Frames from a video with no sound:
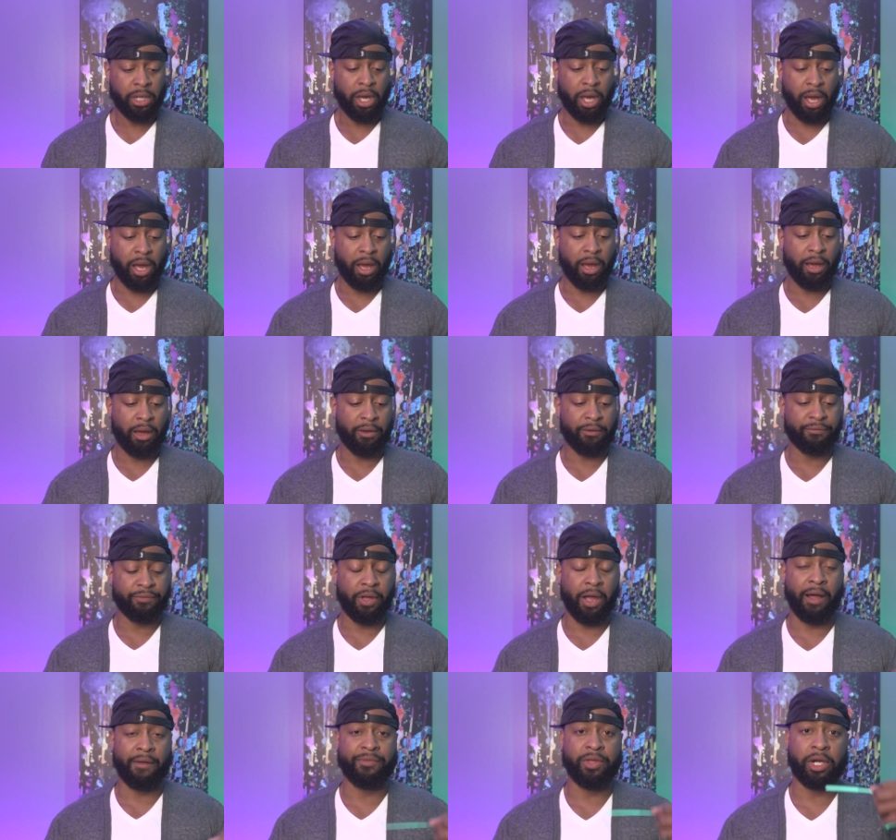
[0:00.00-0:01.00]

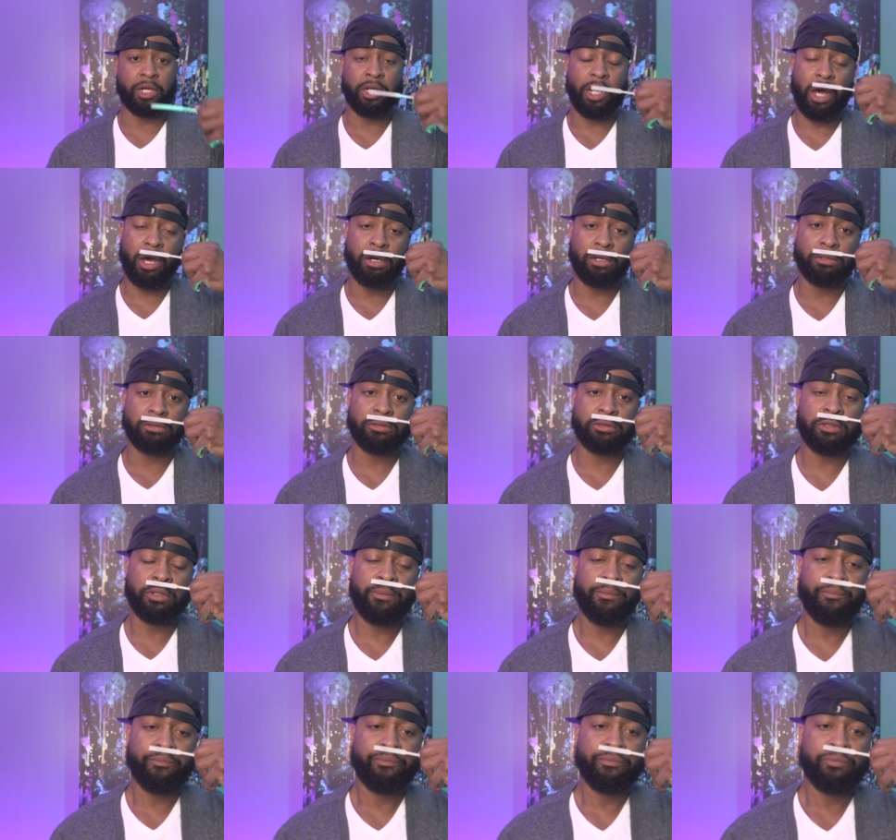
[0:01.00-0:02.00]
of the clones
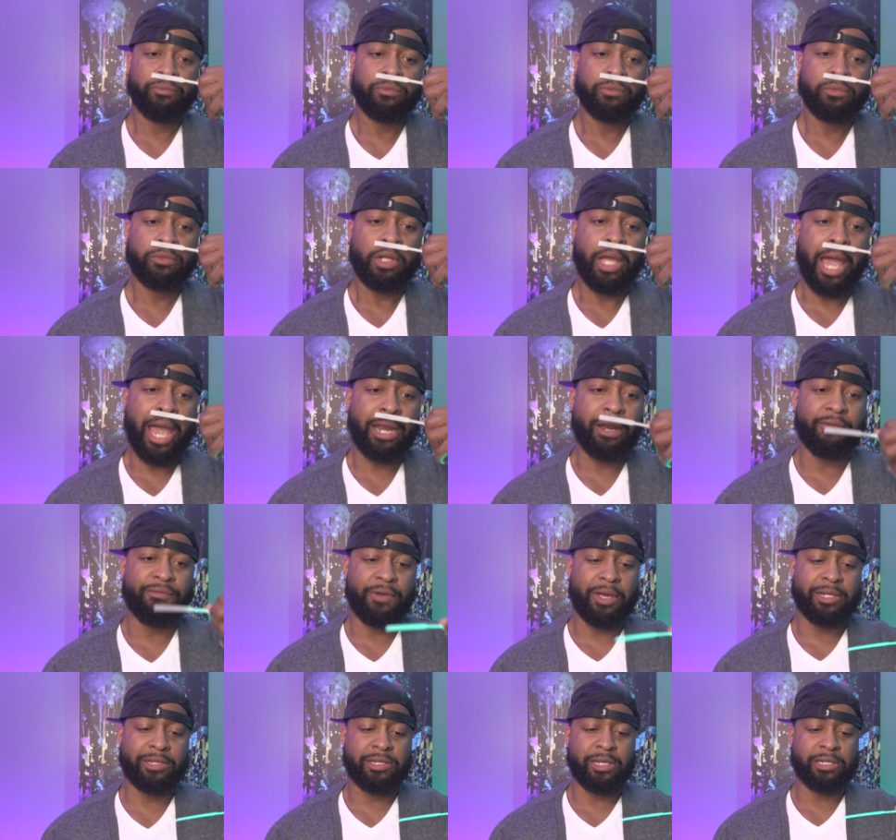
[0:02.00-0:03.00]
and
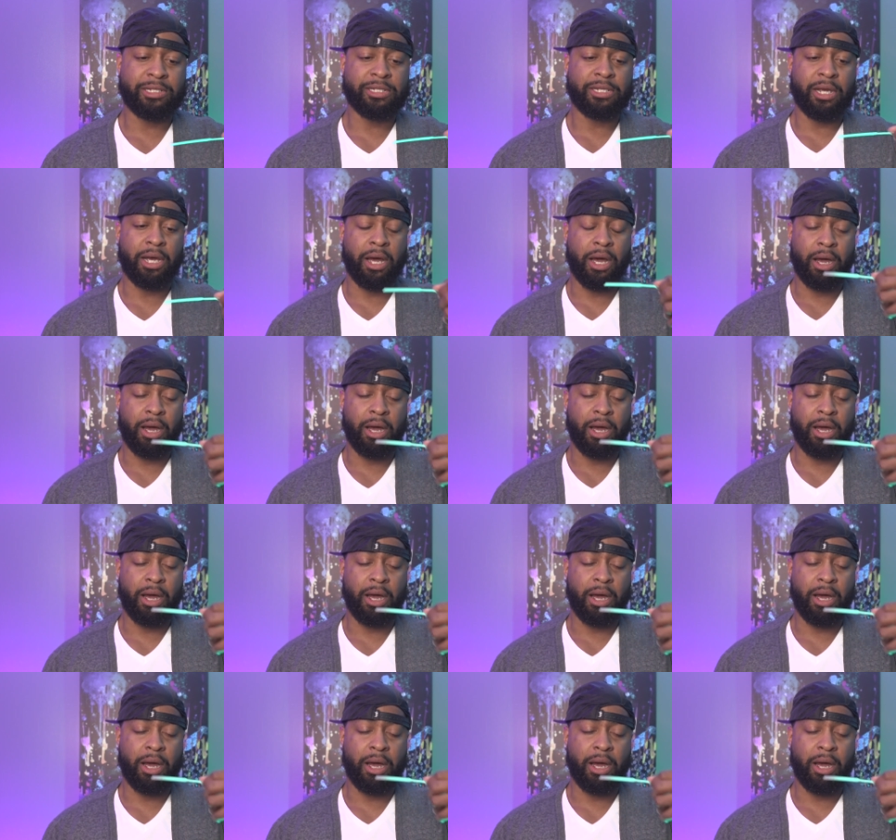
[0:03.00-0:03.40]
Aventus.